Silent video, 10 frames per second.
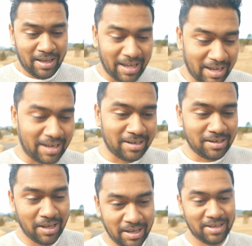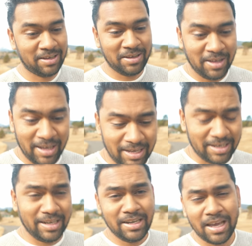And
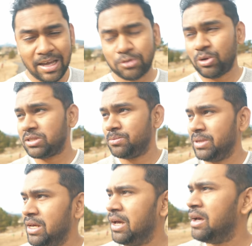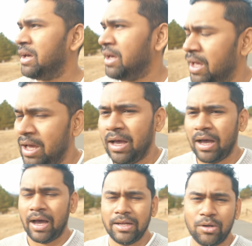in India, trust me,
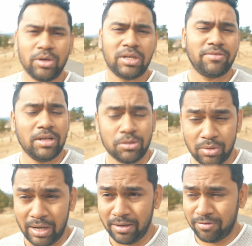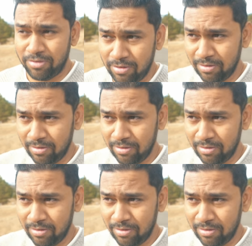I don't even drive.